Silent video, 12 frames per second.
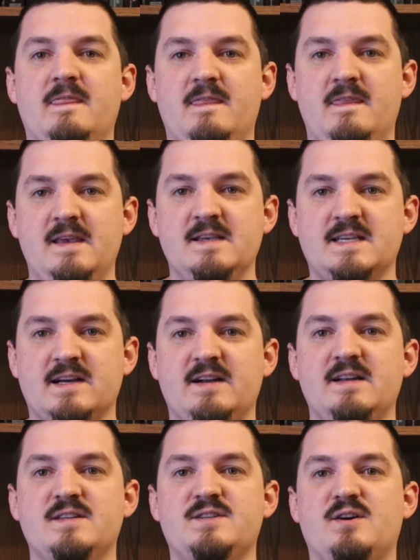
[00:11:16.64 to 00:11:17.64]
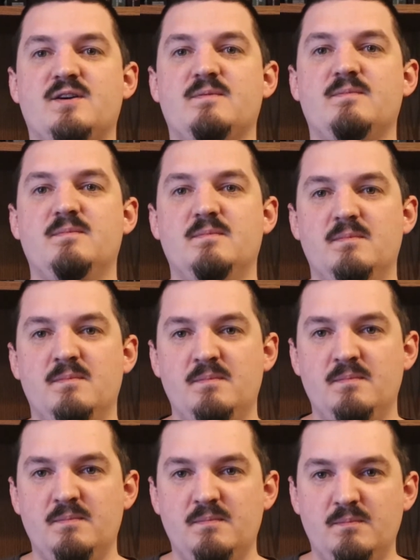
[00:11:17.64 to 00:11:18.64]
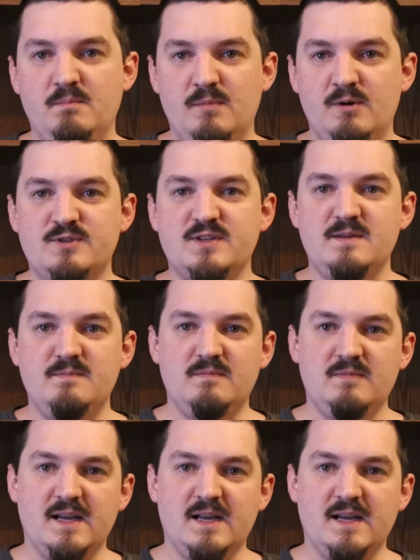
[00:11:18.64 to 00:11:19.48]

These areas are mostly